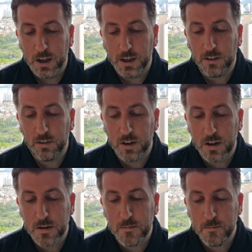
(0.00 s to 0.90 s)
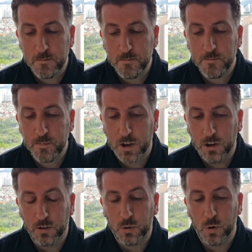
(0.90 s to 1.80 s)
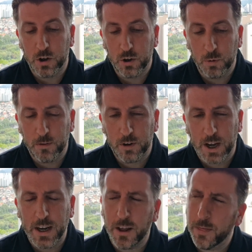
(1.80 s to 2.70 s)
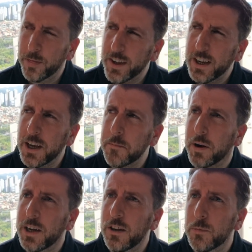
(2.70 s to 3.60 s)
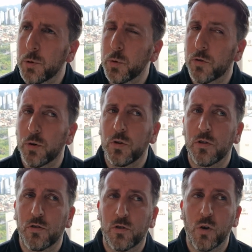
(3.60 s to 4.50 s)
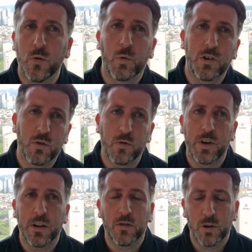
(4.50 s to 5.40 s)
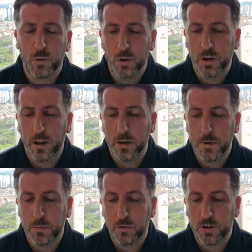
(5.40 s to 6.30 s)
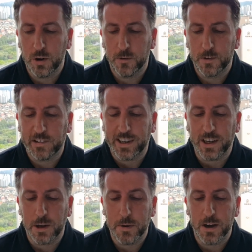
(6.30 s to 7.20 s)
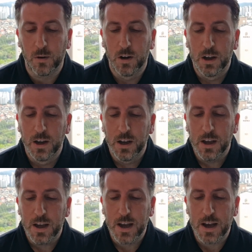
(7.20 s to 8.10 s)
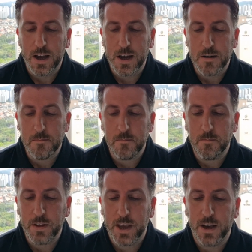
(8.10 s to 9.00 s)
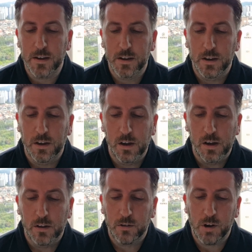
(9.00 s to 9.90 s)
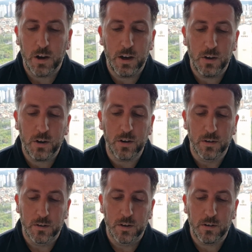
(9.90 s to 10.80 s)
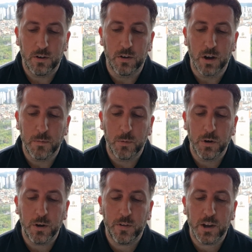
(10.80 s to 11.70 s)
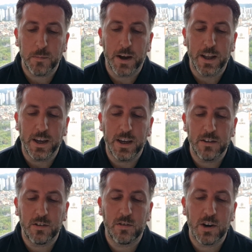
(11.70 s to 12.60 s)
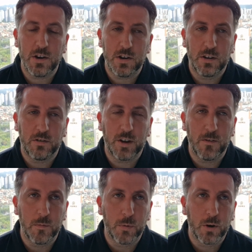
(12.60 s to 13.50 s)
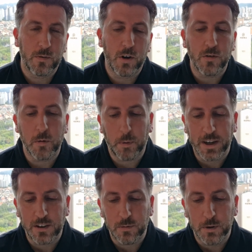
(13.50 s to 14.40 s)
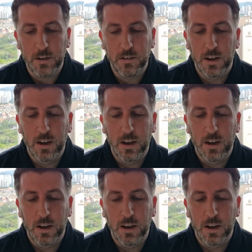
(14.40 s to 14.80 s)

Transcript: He's um, looked quite good with Kane. I think he played the ball through to Son when Son ran through and, and the man was sent off for taking him out. Um, yeah. So it looked good. It's good. I mean, when you think about it, he is essentially the Steven Bergwijn replacement,